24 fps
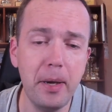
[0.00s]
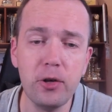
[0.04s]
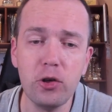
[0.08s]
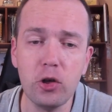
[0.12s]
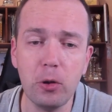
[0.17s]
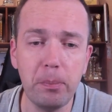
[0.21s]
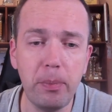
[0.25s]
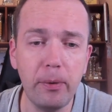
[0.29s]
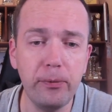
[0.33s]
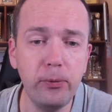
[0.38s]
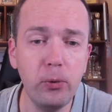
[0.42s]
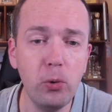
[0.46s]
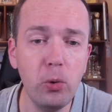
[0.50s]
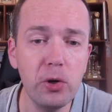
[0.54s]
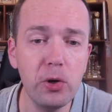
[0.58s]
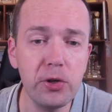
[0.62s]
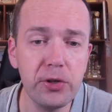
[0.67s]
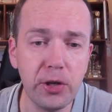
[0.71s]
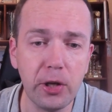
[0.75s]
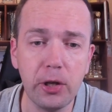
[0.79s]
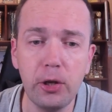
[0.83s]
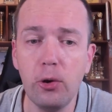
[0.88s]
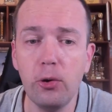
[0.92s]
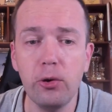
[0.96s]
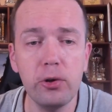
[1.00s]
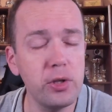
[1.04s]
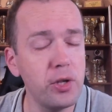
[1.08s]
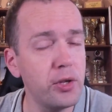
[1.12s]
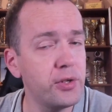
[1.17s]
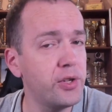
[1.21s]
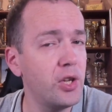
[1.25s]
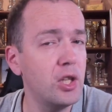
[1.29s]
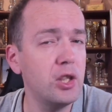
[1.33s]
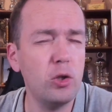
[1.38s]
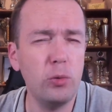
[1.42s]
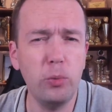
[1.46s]
bishop before securing
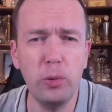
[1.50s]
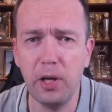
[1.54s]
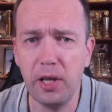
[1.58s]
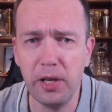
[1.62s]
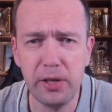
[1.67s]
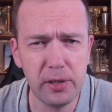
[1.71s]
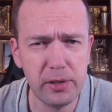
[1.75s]
the center with